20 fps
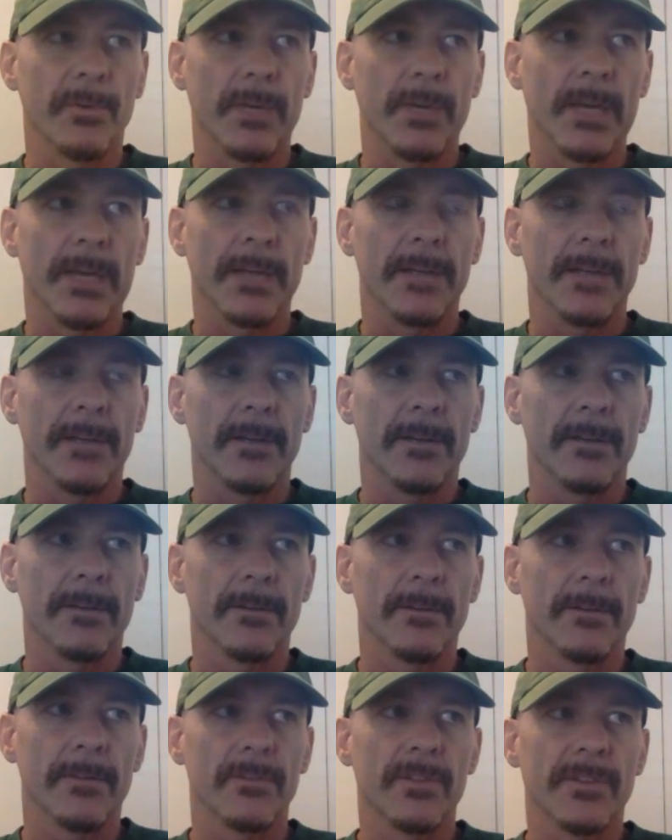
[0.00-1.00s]
We got
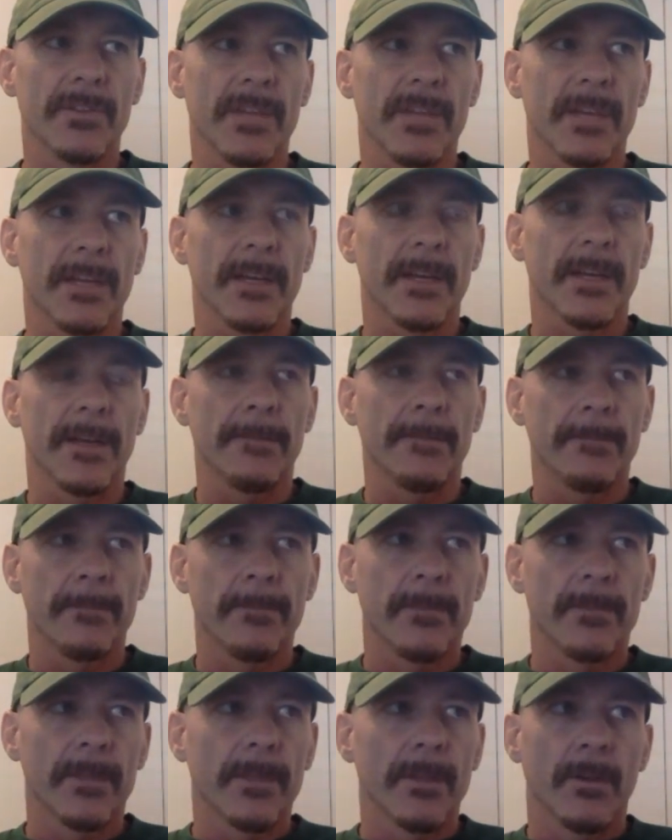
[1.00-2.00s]
just kind of
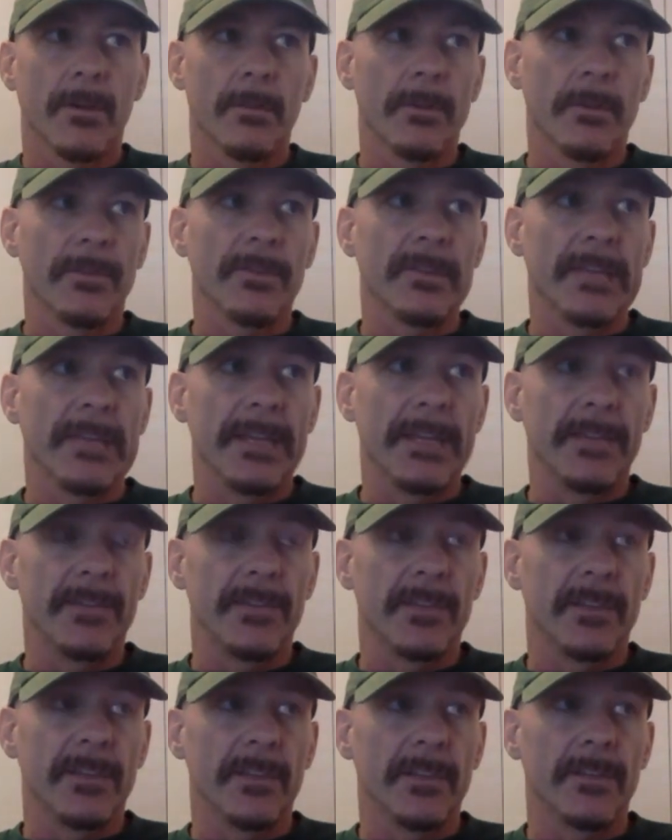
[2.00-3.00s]
almost
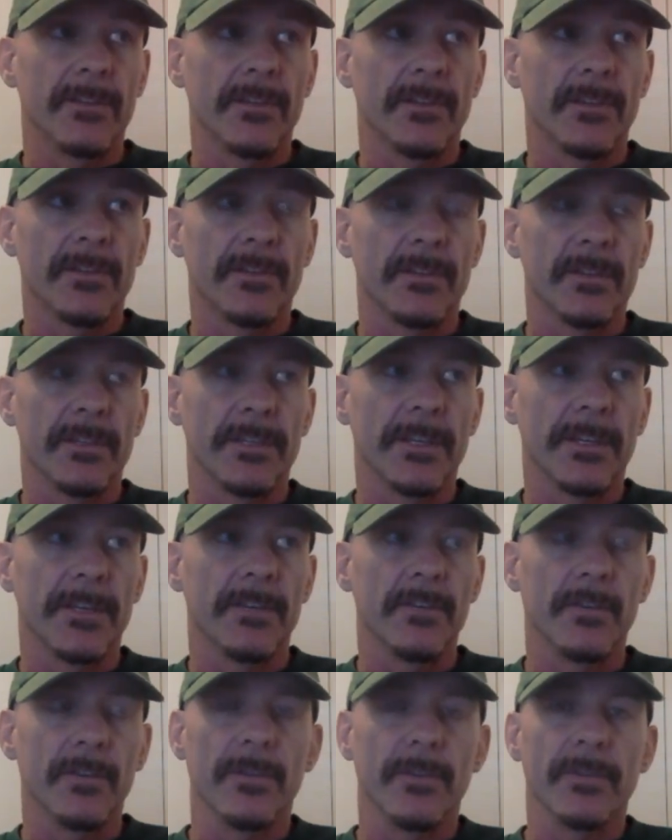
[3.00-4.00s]
lazy and just
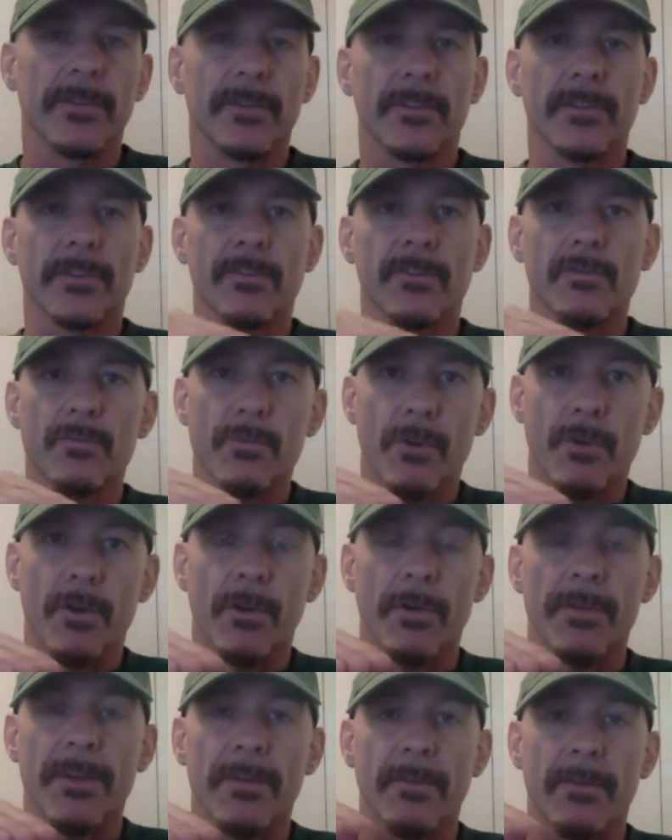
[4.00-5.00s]
getting used to just
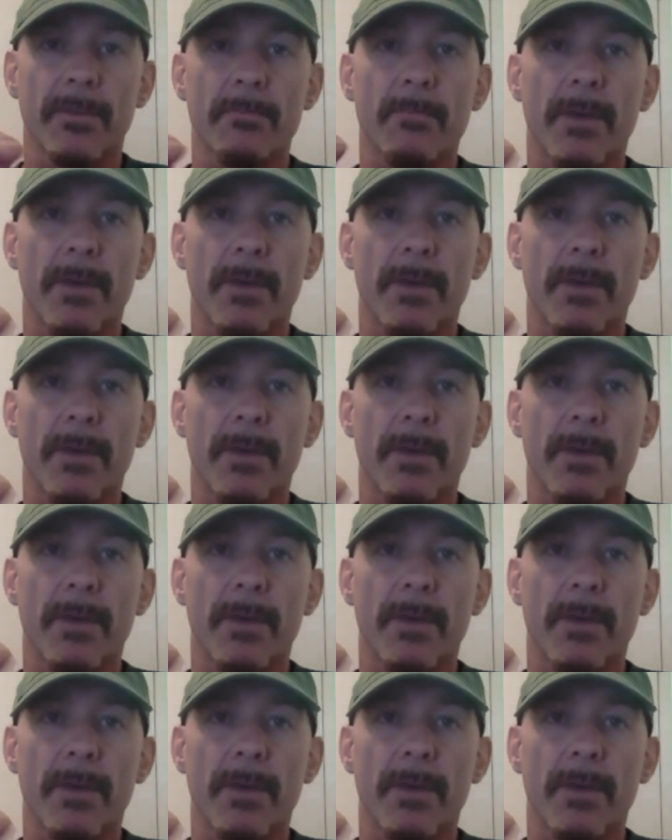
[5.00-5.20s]
growth every